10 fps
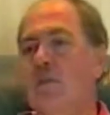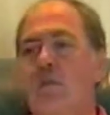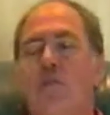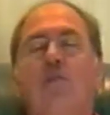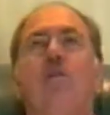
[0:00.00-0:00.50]
They
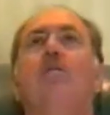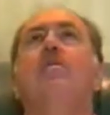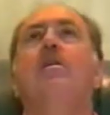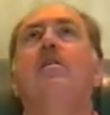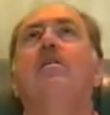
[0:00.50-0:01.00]
would talk
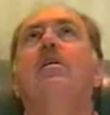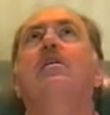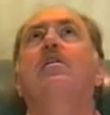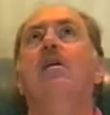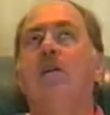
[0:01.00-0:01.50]
about the
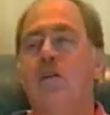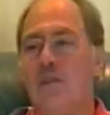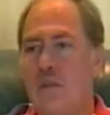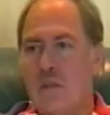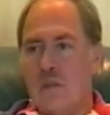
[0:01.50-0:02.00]

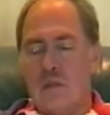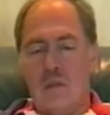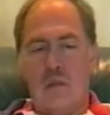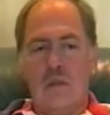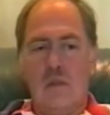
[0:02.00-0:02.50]
technology
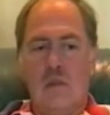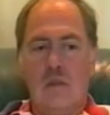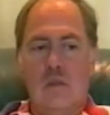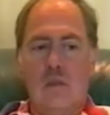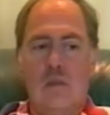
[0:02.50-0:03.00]

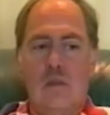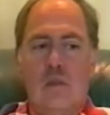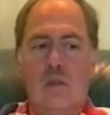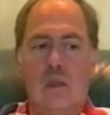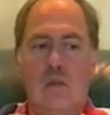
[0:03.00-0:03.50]

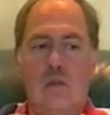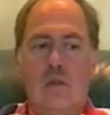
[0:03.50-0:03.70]
that